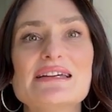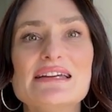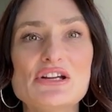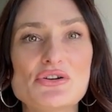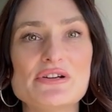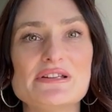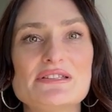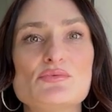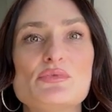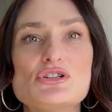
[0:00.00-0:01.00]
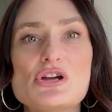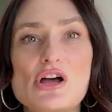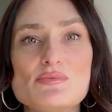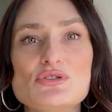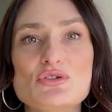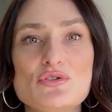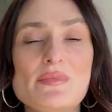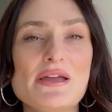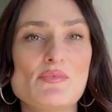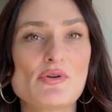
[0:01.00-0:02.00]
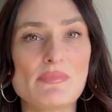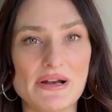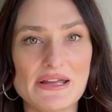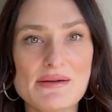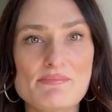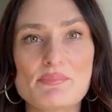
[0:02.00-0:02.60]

increase, which helps you make more money,